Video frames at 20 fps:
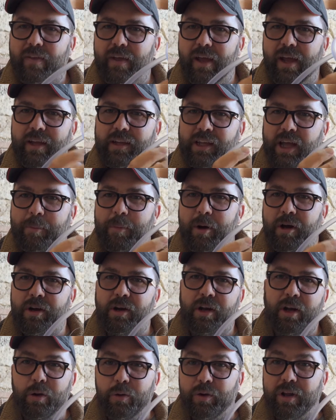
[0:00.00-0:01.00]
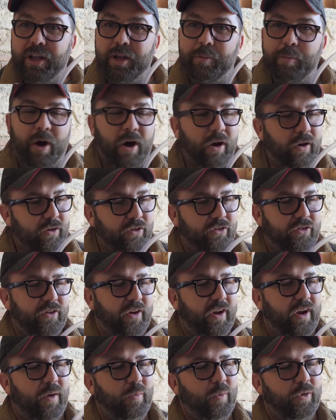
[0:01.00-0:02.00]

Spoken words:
it had come unglued in the box and I